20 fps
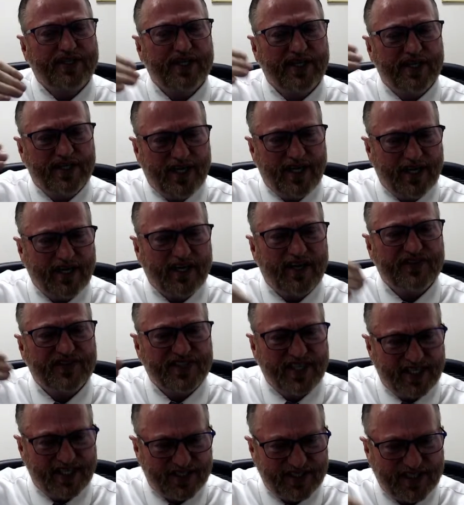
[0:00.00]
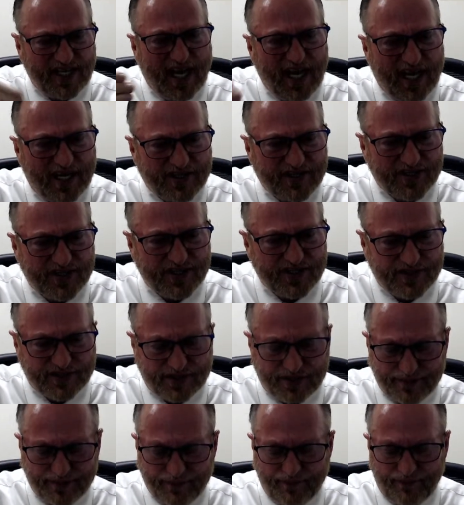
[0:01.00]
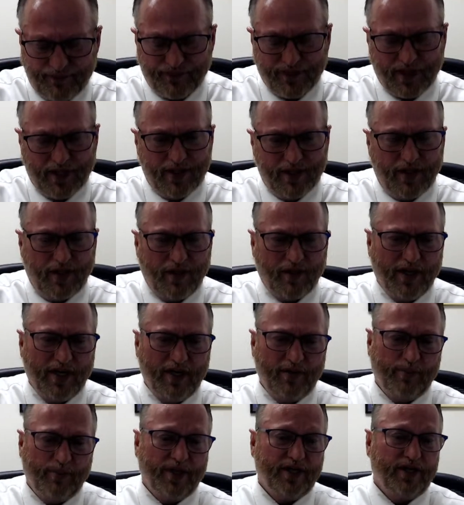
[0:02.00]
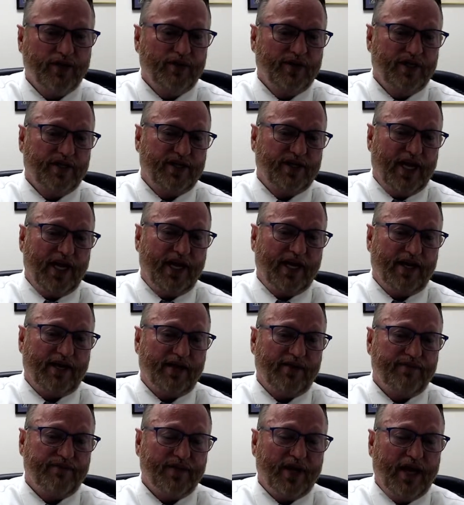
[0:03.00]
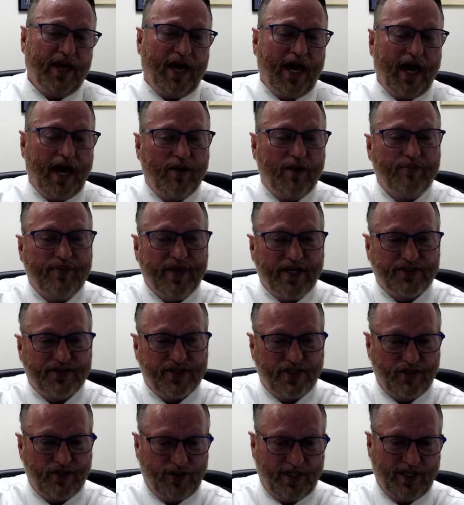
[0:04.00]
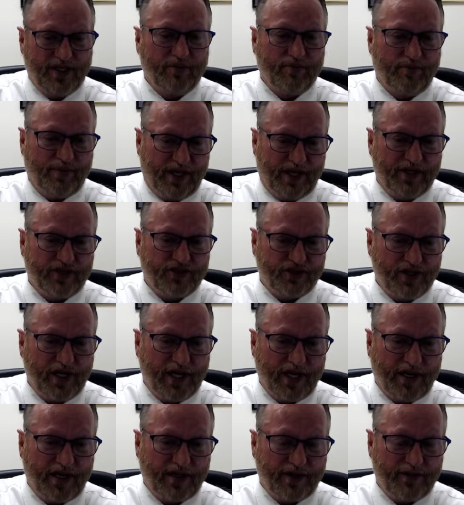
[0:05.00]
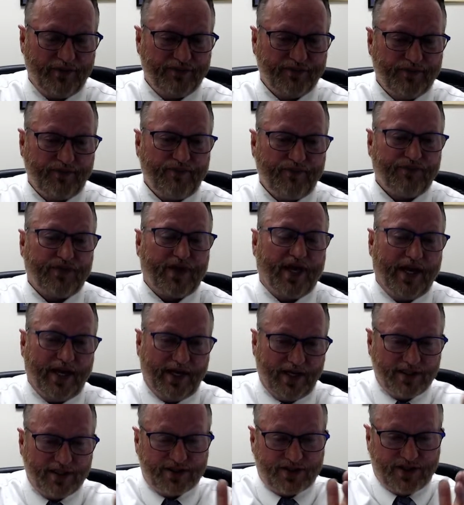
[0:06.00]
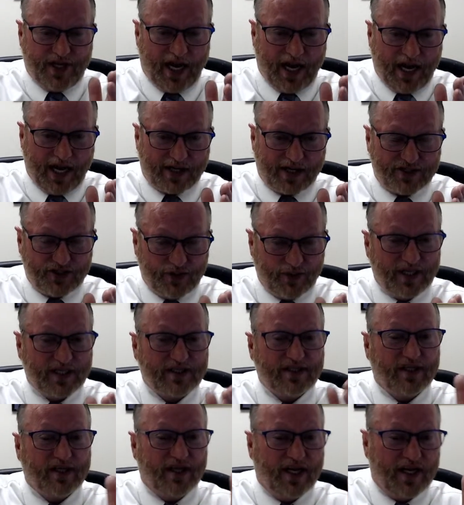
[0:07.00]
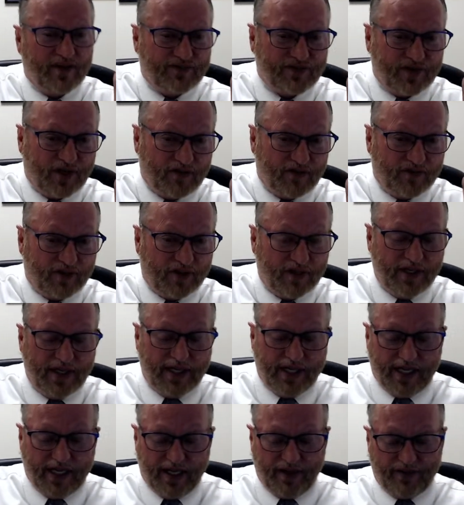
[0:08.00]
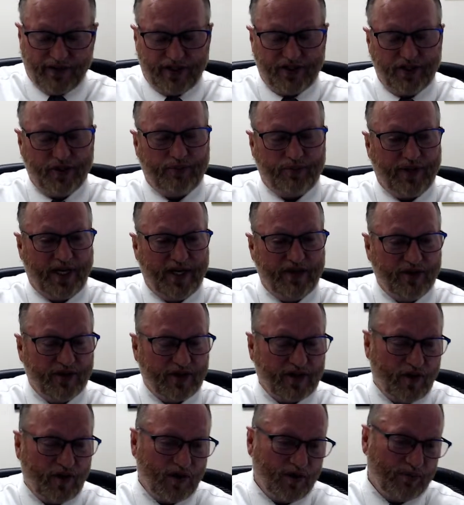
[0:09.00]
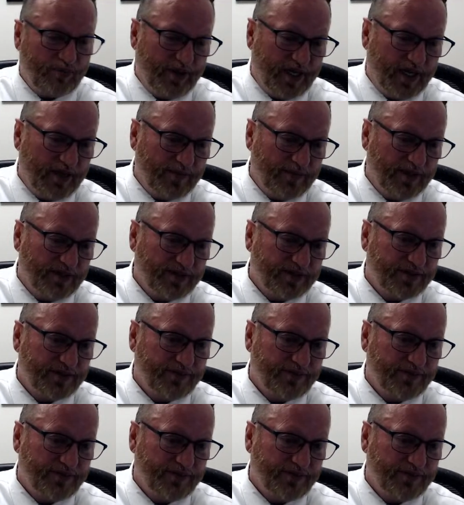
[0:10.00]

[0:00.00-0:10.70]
debt offsets taxes. All right, but you today, I'll bet you get a paycheck. It's tax, you get the leftover, and then you pay the car payment,